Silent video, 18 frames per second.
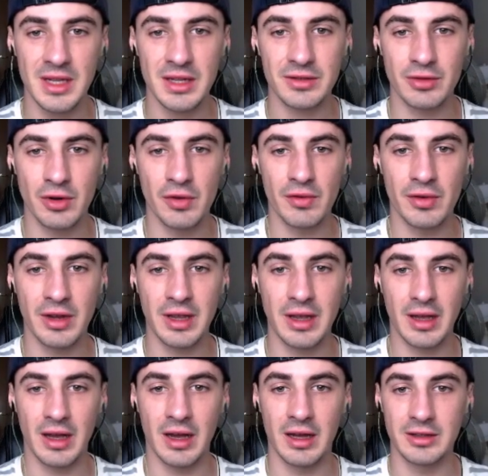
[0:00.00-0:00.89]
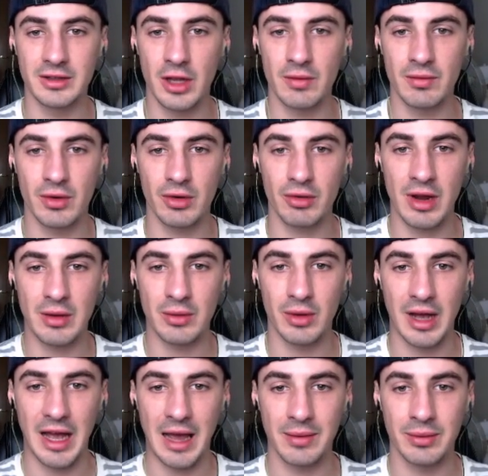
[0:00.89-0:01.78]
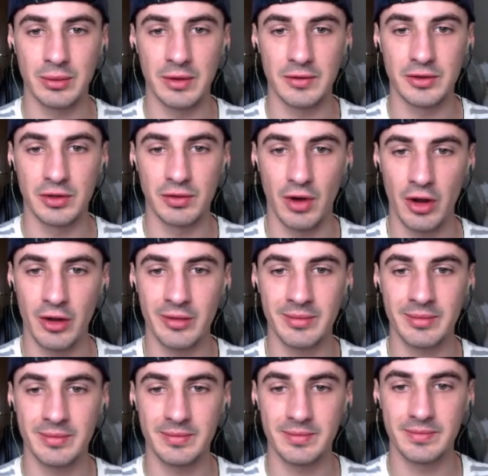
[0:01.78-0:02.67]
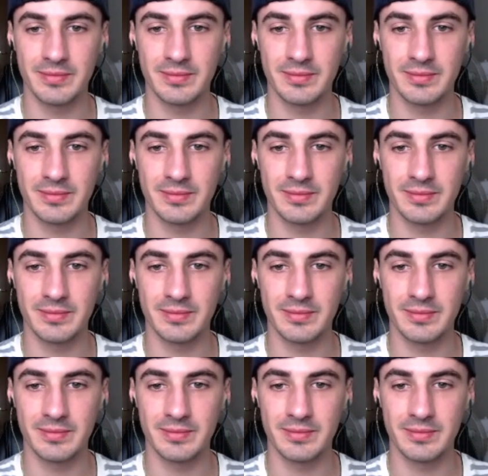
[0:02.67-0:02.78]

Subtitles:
Don't regret what happened with Jerome.